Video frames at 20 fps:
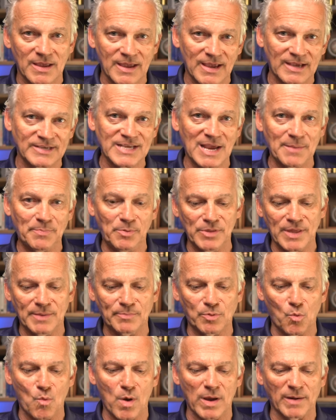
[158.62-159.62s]
Example
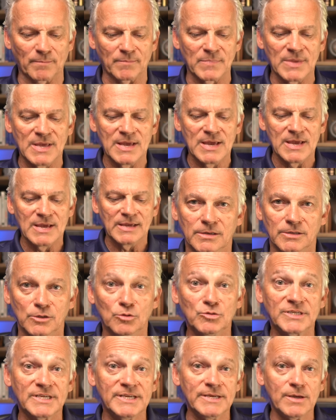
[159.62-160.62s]
number one
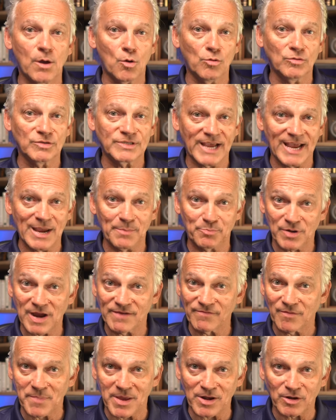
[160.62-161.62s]
Lucy owns a
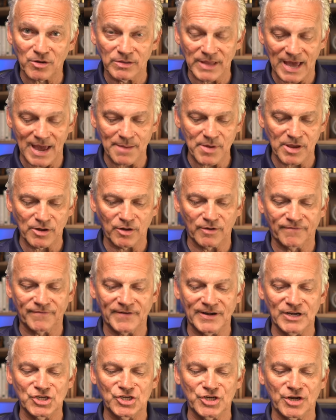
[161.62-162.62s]
private medical lab, and her
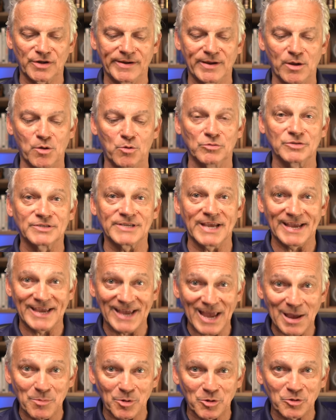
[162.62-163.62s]
friend Jerry owns a
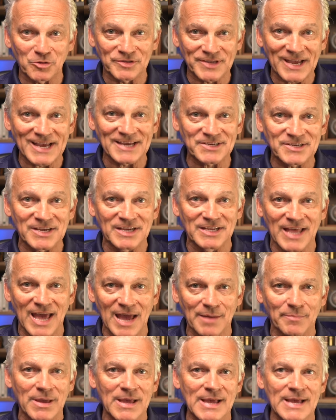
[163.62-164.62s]
chemical testing
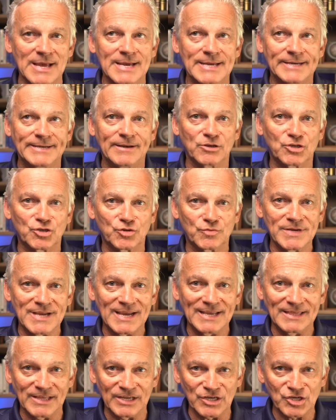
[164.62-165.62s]
lab. Now, during
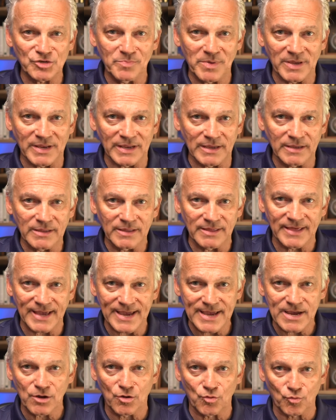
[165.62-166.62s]
a lunch meeting,
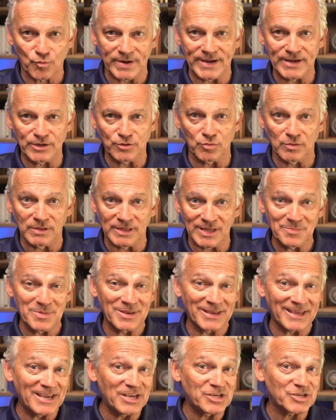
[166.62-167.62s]
they agreed to
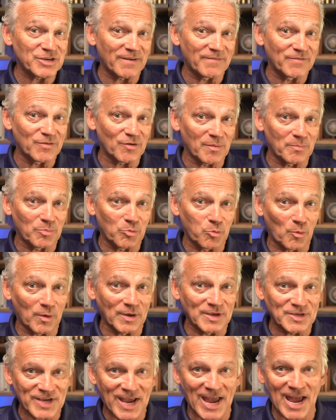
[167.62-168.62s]
limit each of their
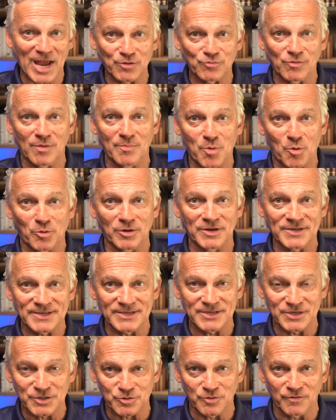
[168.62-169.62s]
employees' annual
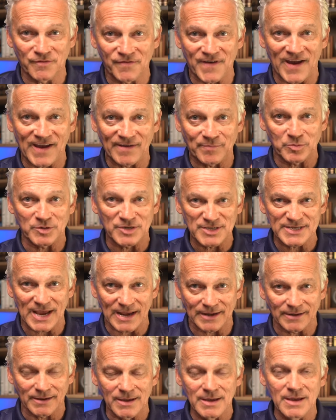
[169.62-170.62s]
bonuses to
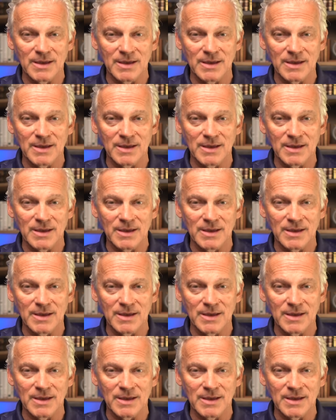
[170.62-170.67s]
5%.